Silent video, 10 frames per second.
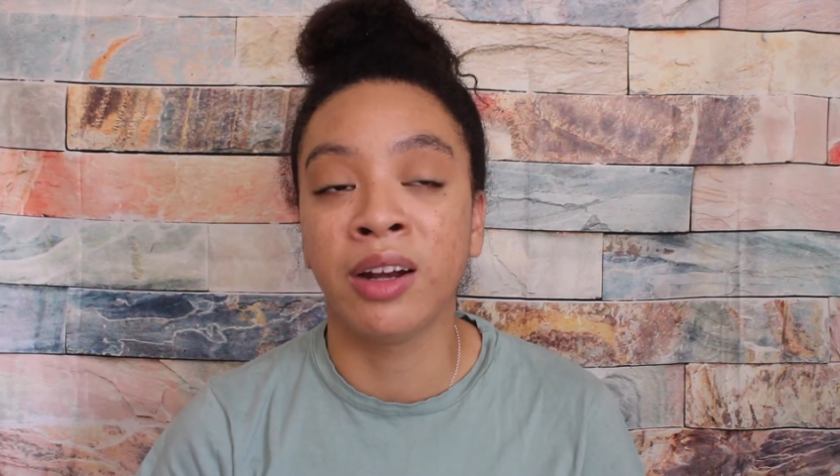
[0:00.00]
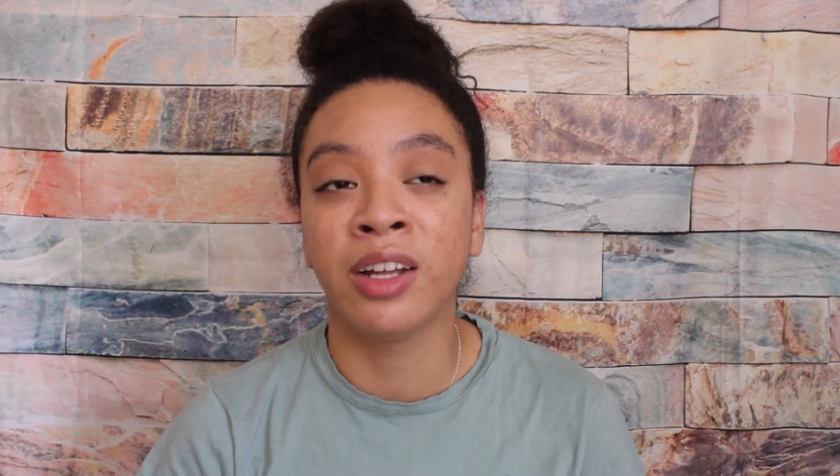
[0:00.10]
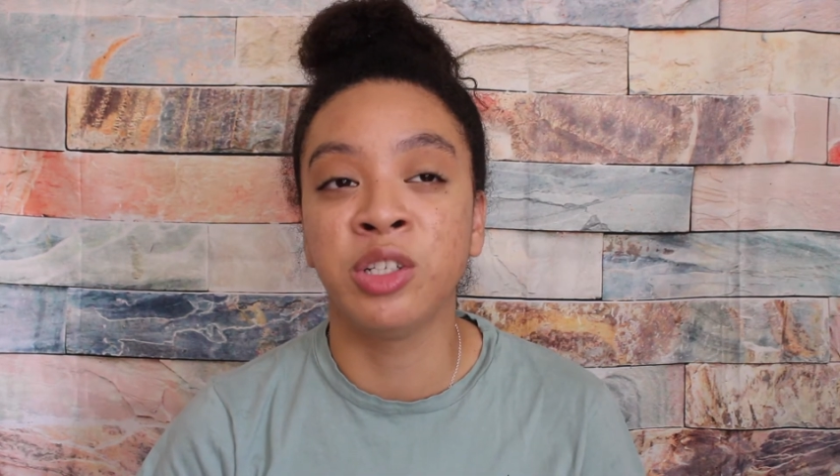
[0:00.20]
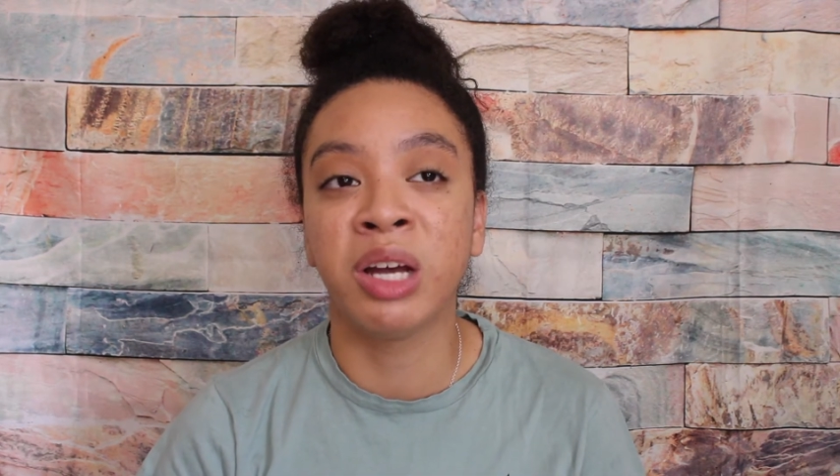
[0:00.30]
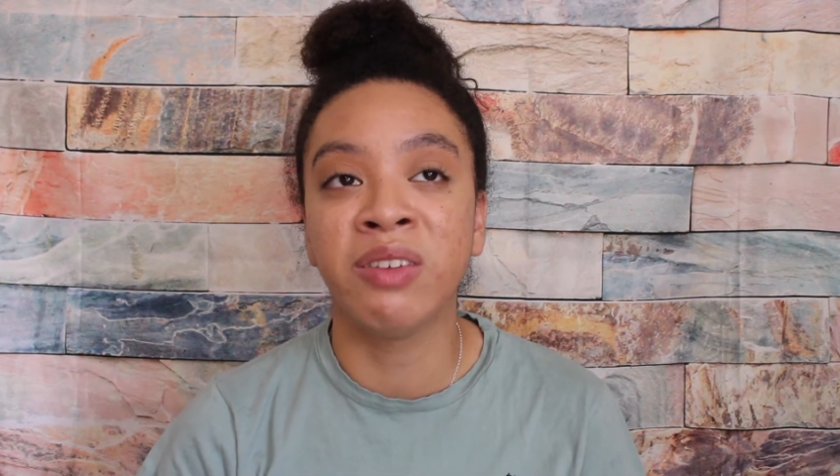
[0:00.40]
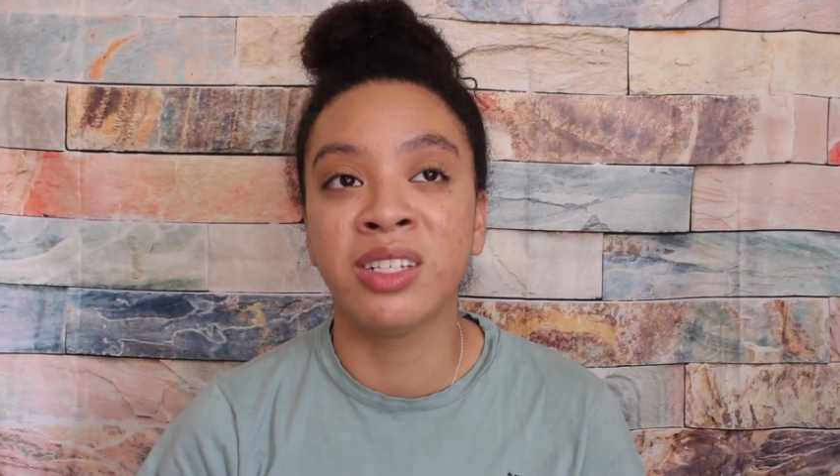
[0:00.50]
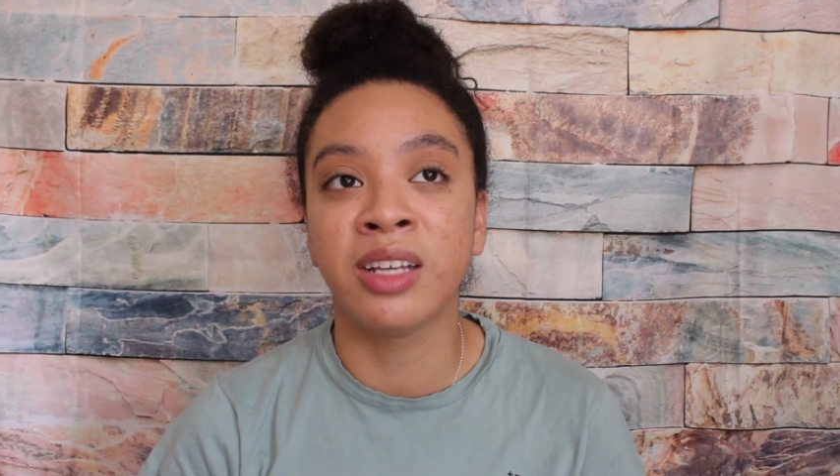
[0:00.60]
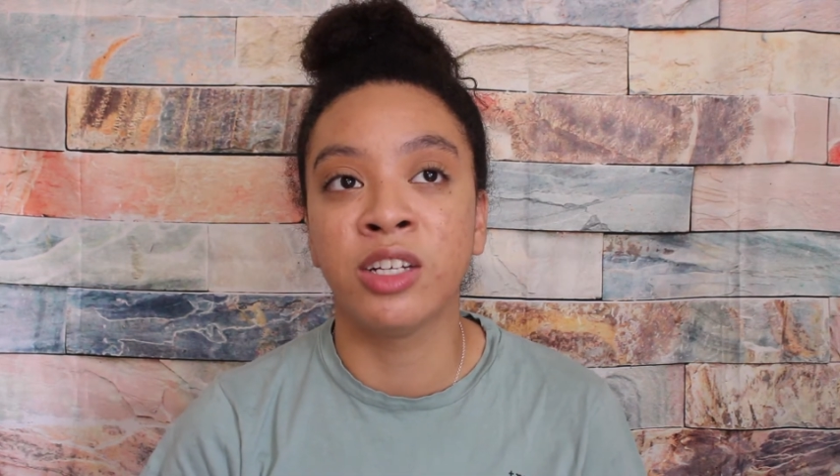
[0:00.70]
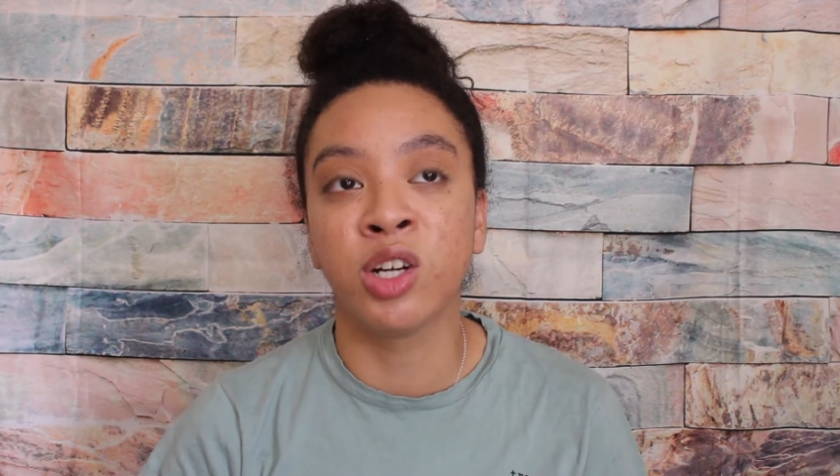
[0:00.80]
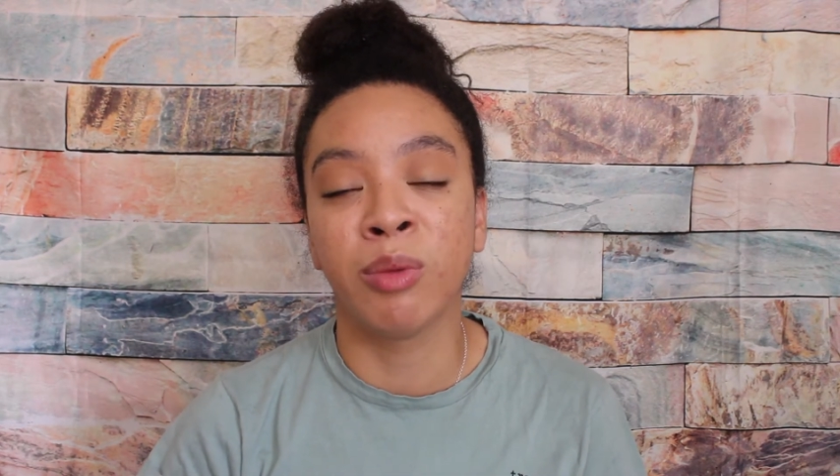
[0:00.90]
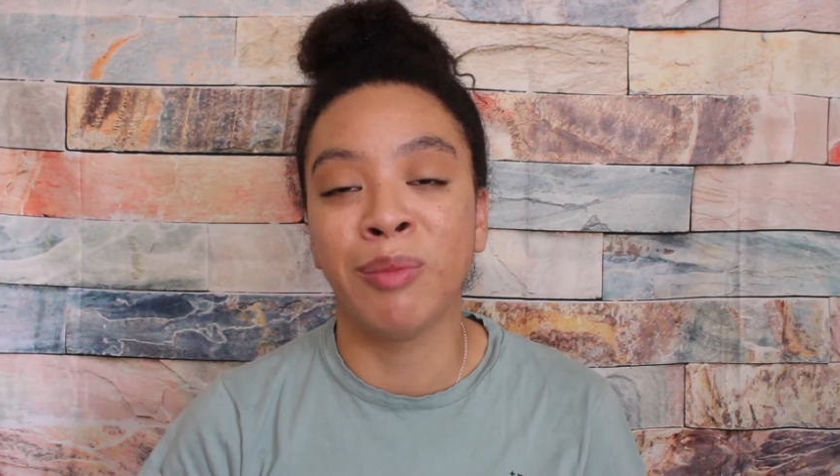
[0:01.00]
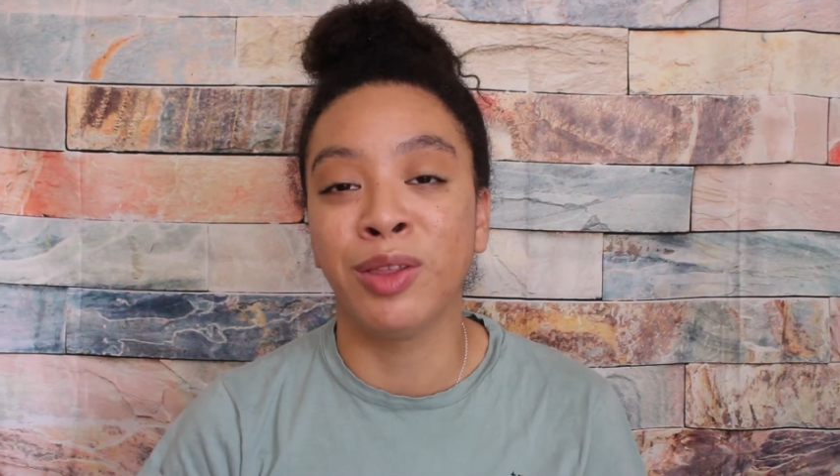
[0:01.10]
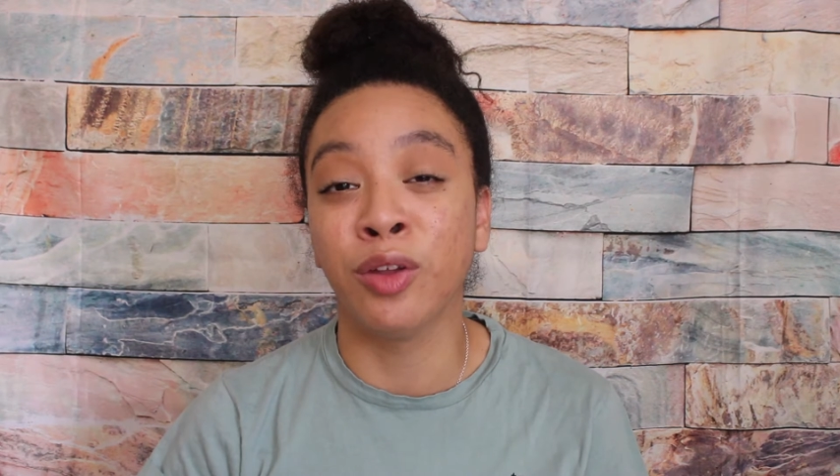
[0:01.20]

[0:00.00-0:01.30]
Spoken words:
And I do have it set to remind me